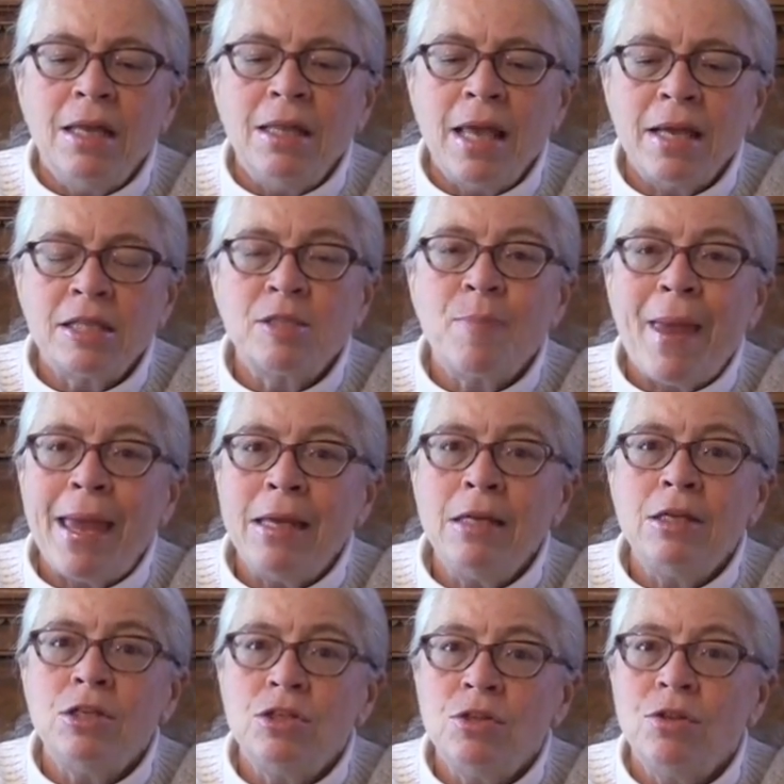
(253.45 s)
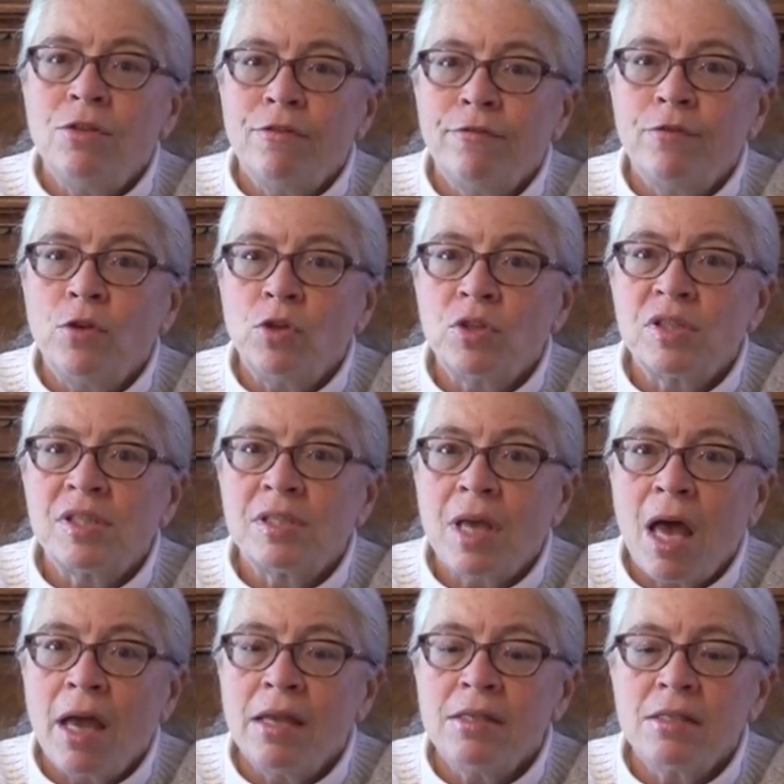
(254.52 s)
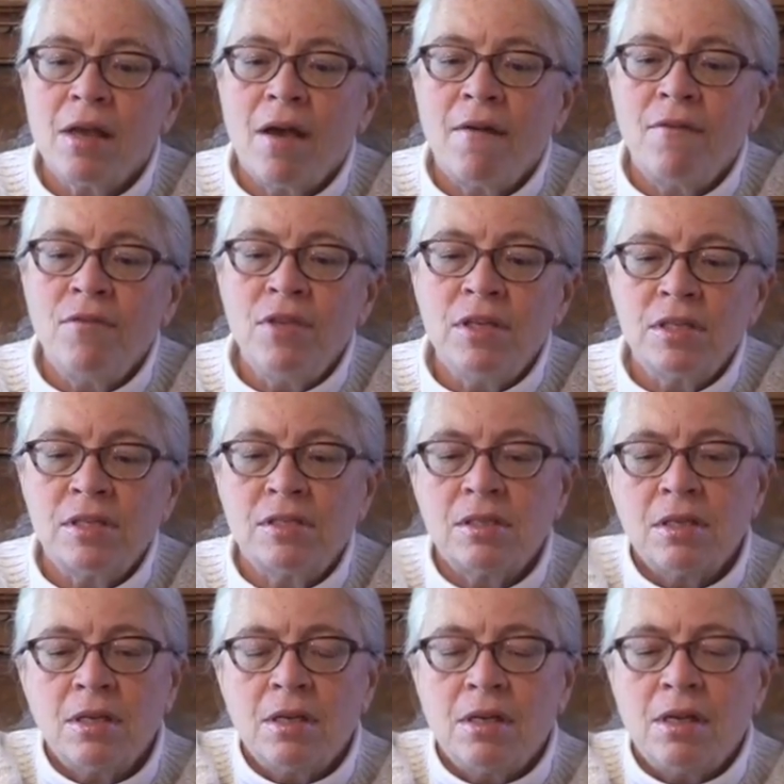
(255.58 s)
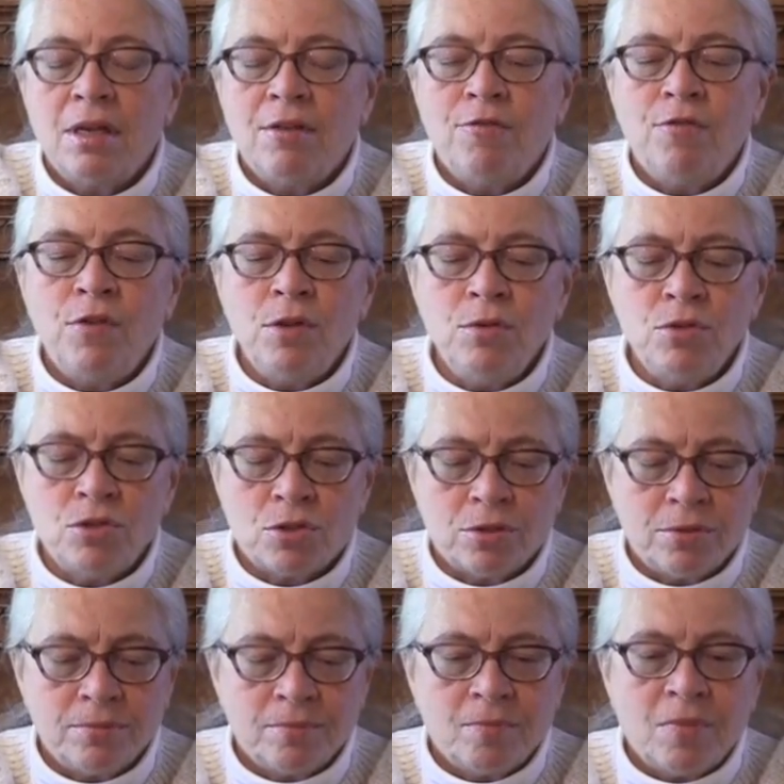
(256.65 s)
They expanded to the full size of this infuser.